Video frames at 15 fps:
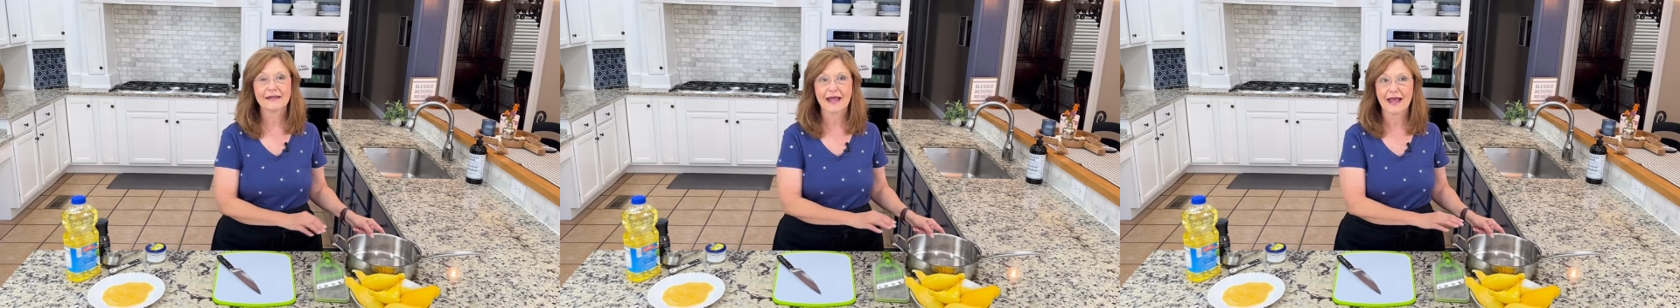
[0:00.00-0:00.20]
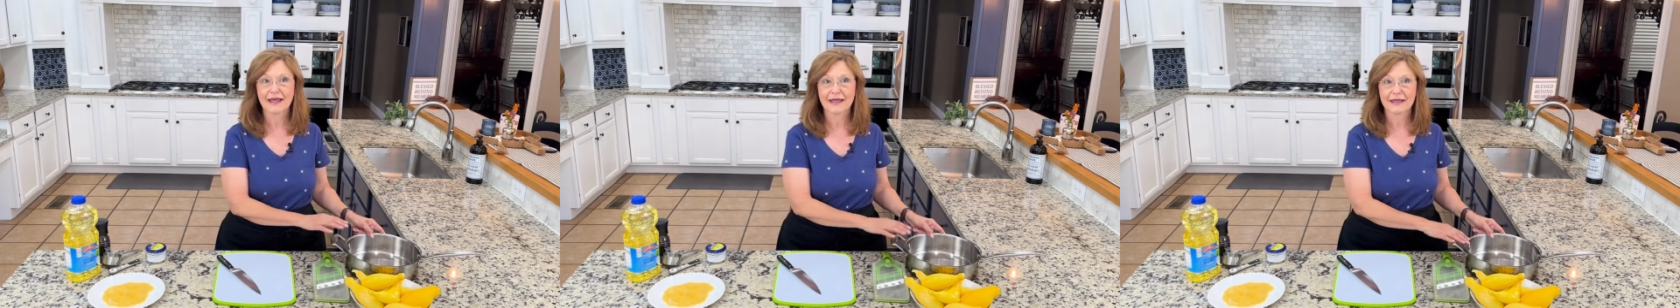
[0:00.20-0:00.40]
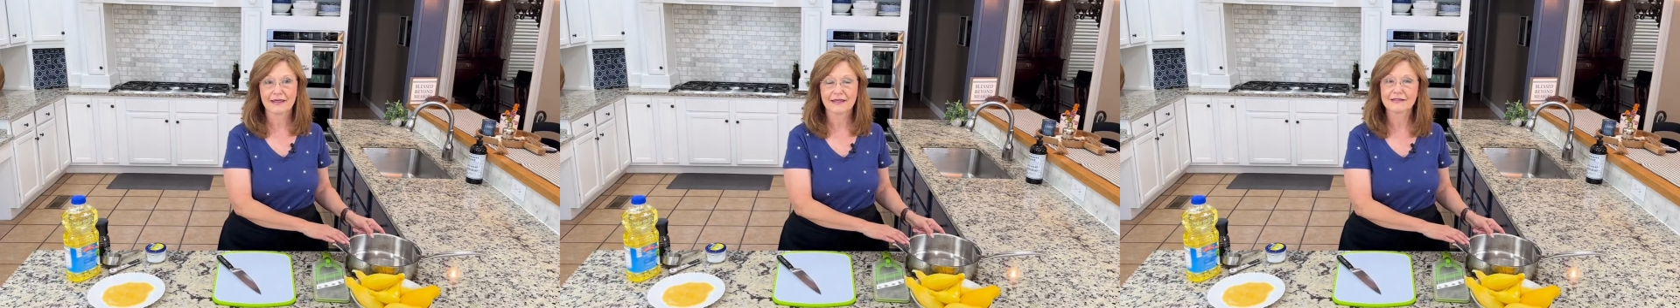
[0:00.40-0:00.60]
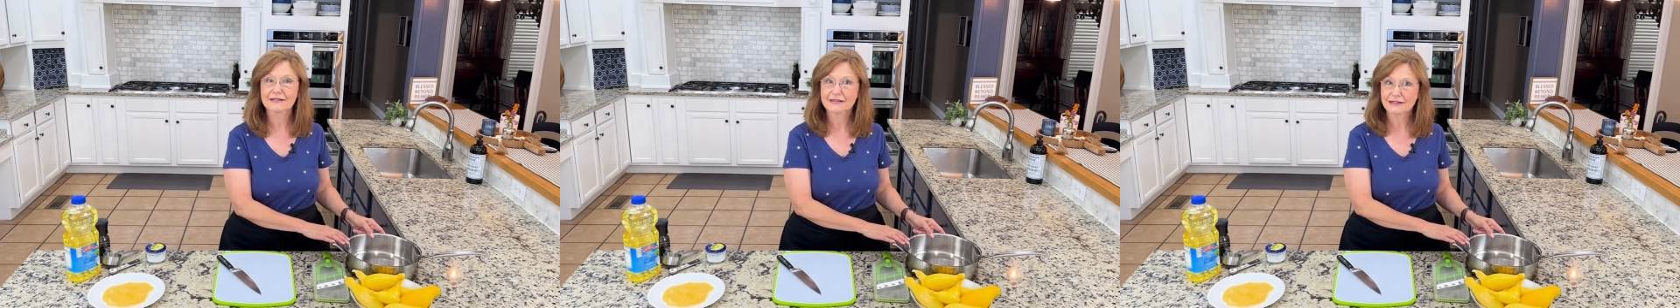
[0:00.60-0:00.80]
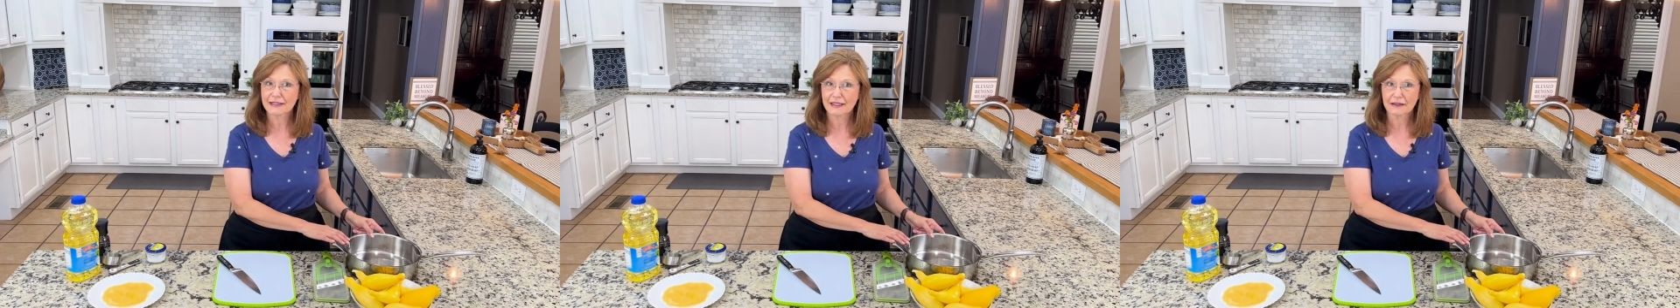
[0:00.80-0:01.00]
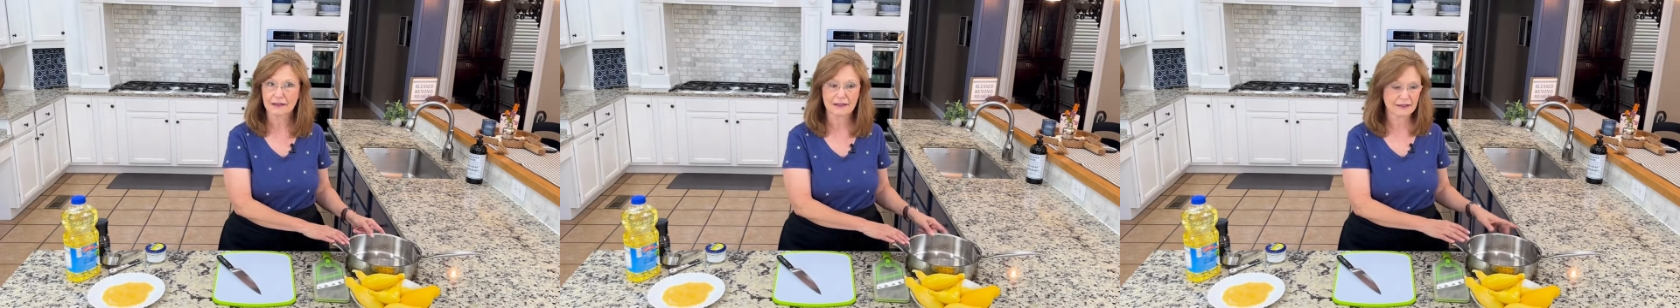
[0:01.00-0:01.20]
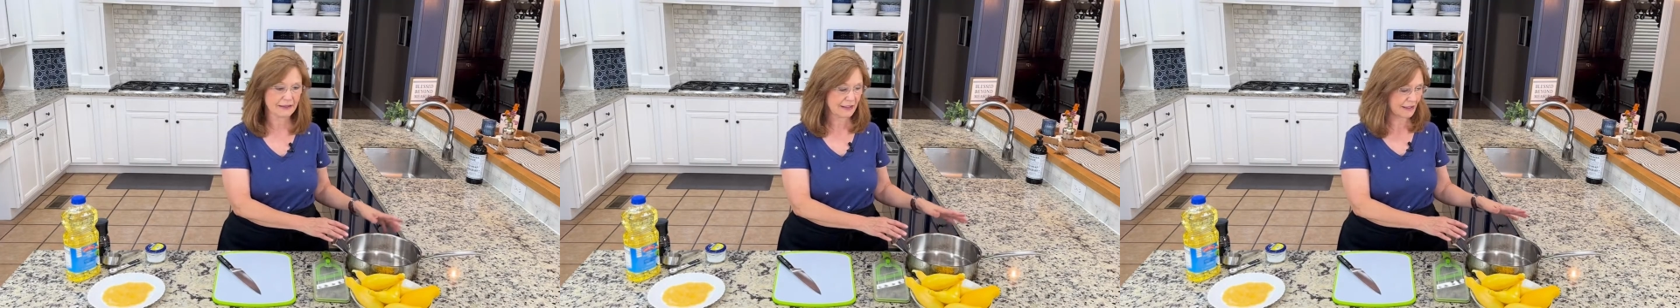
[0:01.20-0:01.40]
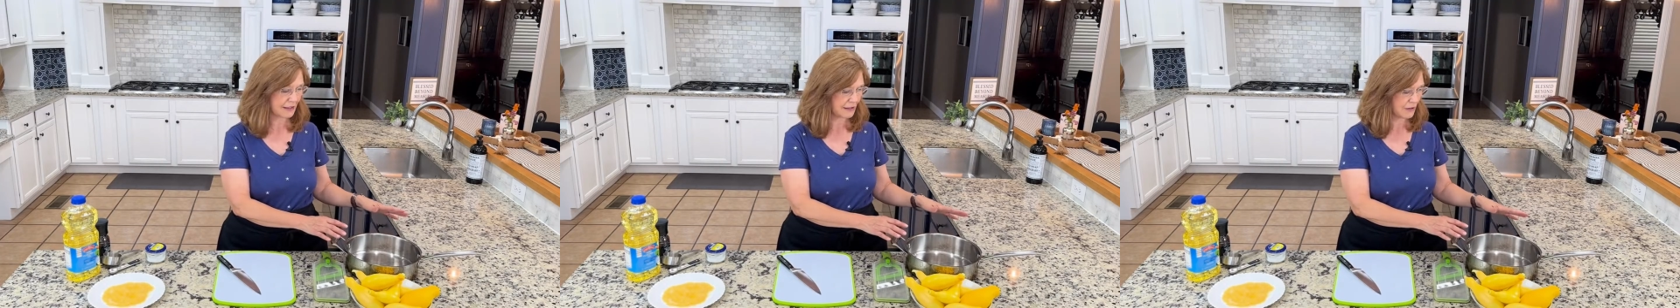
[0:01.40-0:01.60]
a skillet.
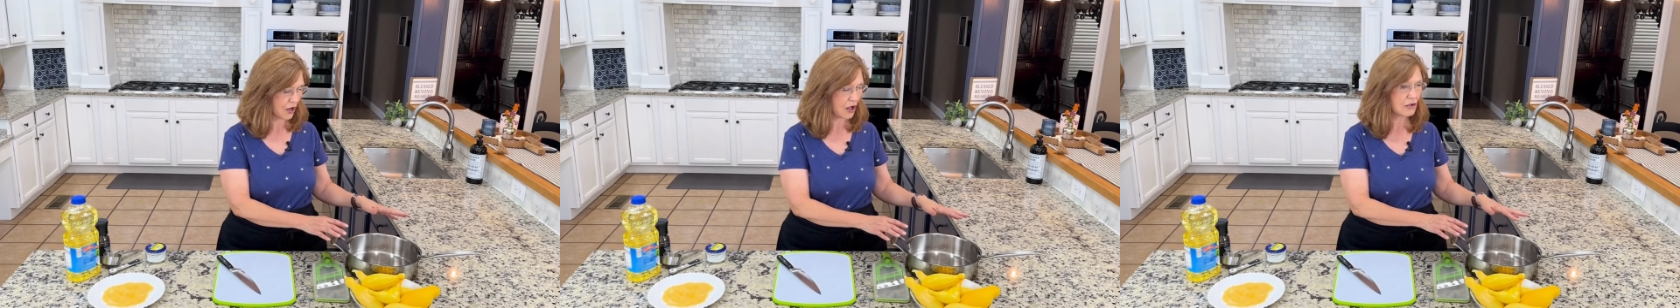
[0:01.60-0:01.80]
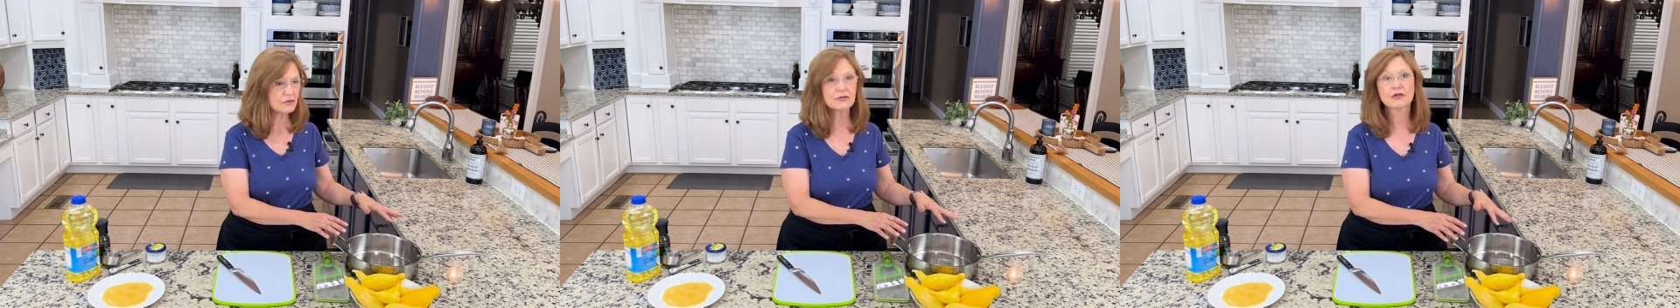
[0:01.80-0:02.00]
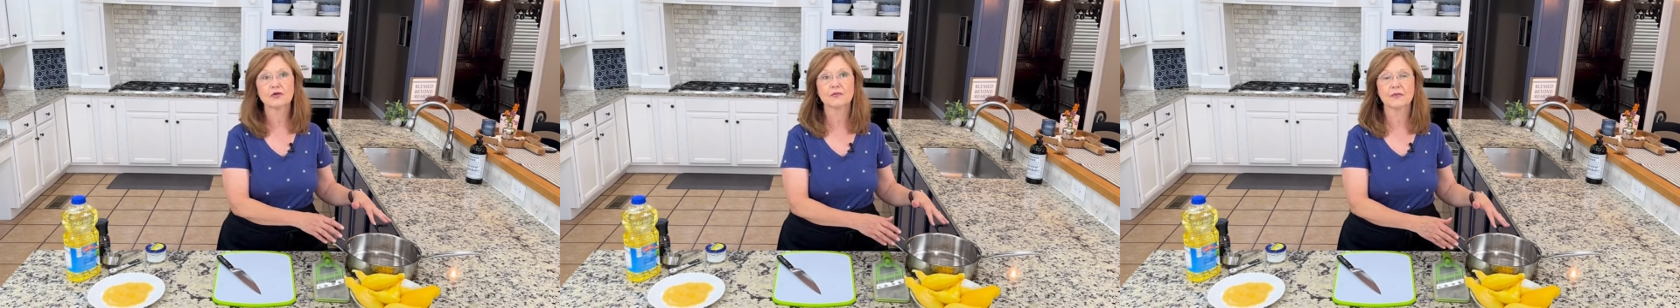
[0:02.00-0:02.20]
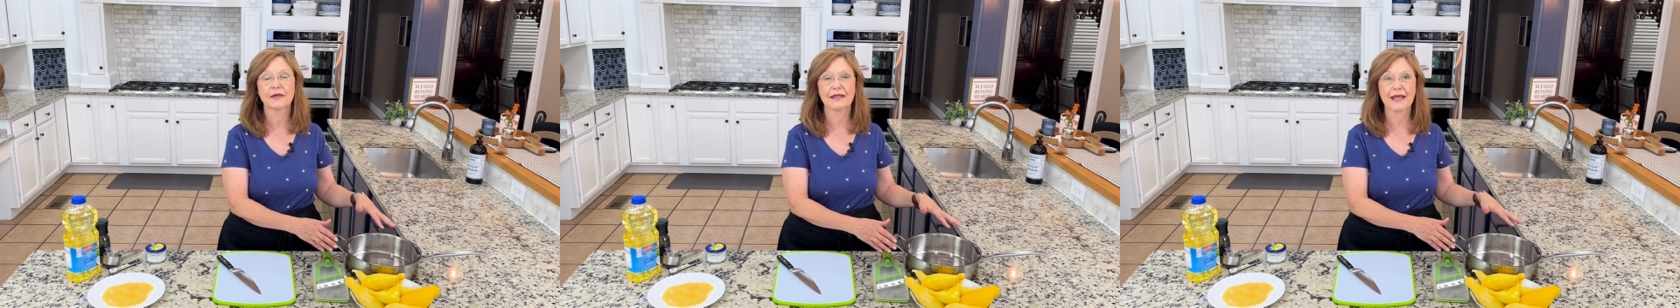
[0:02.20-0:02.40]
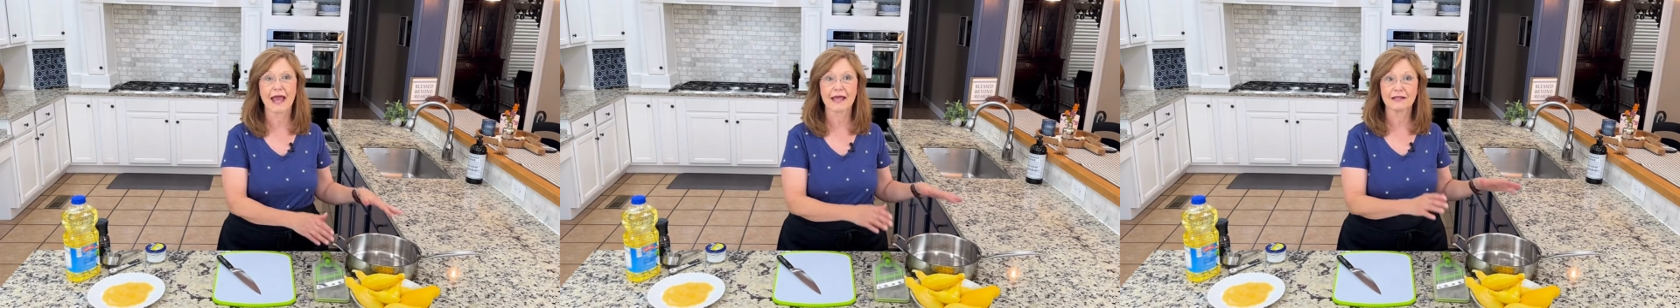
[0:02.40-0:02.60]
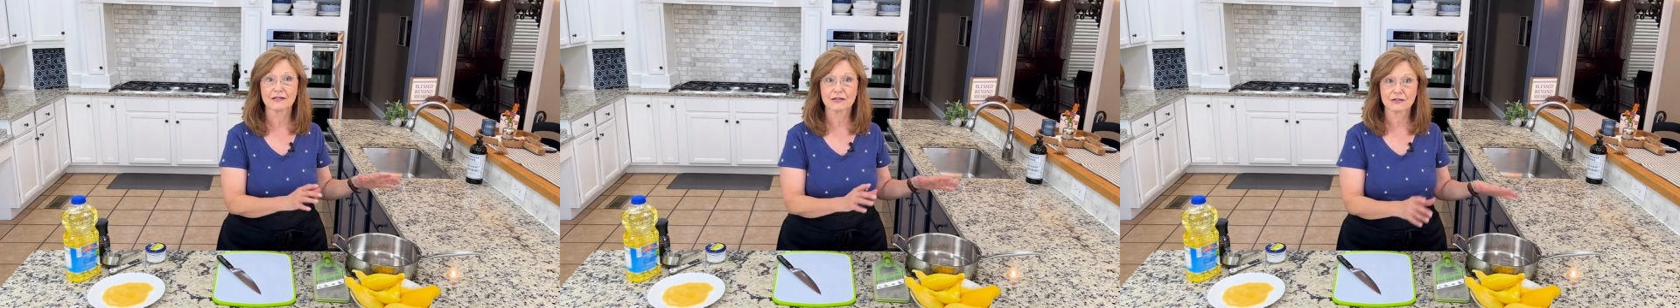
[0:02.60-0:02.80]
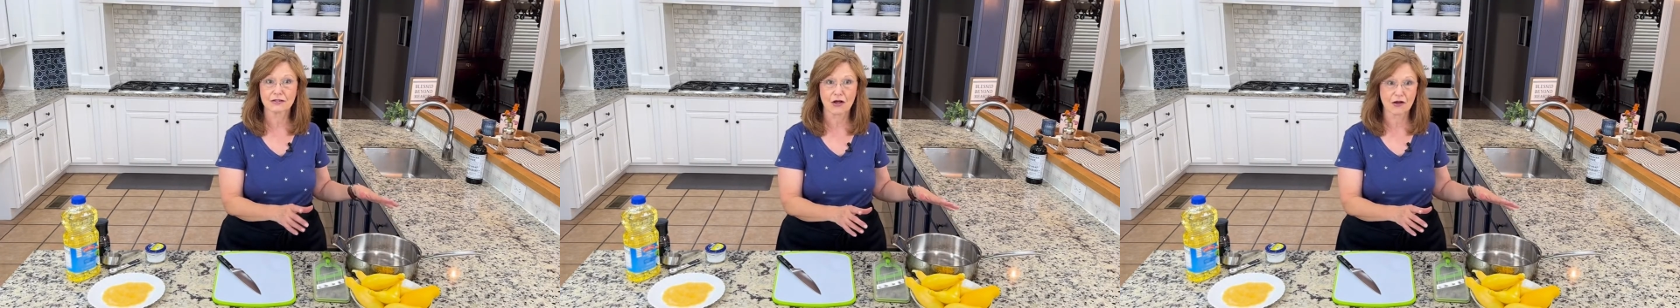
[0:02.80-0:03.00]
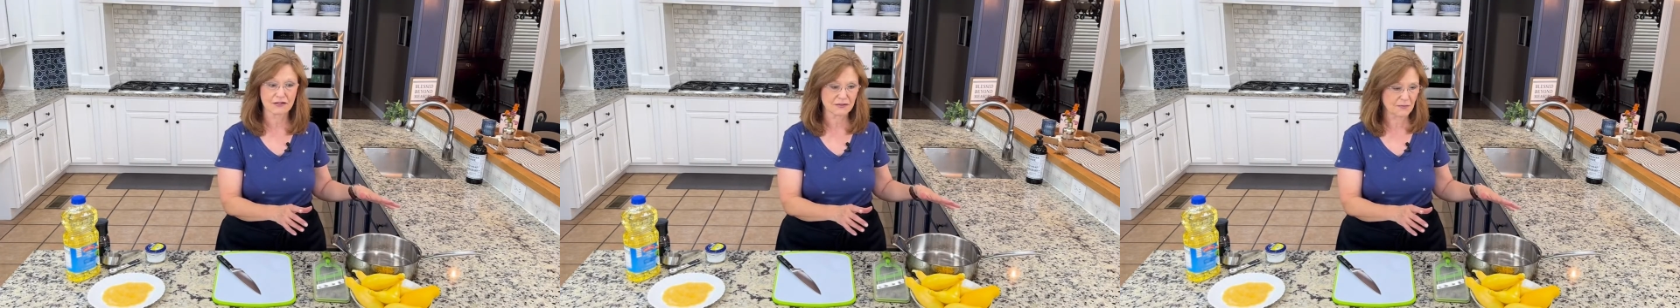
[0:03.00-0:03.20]
It can also be a
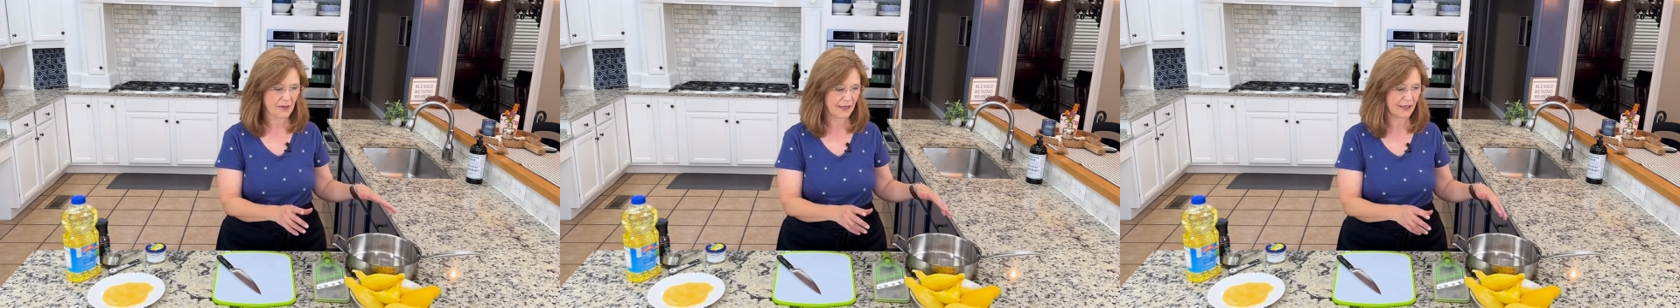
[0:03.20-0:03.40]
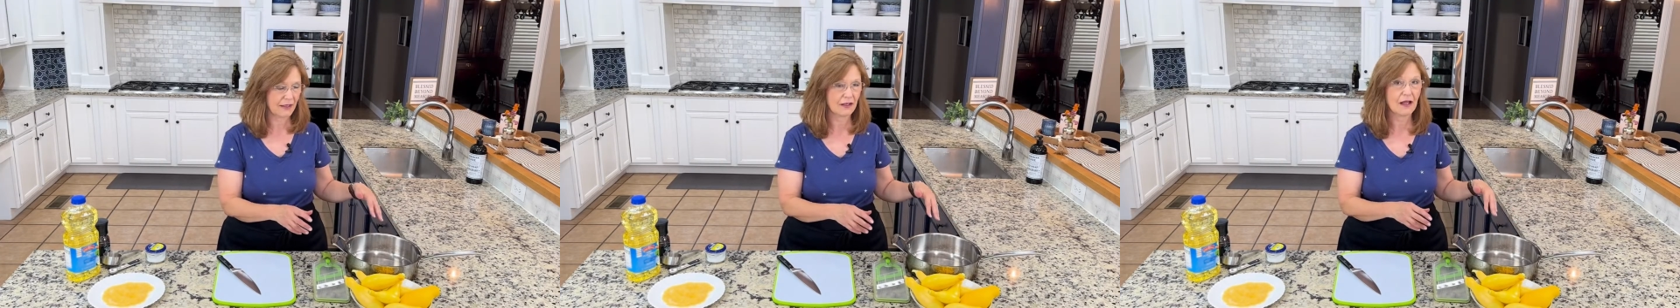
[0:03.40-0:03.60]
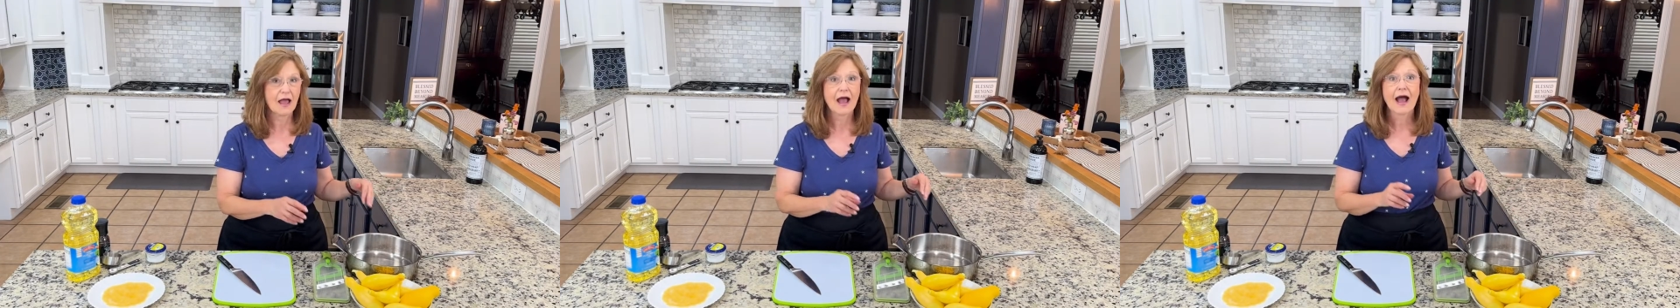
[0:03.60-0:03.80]
saucepan.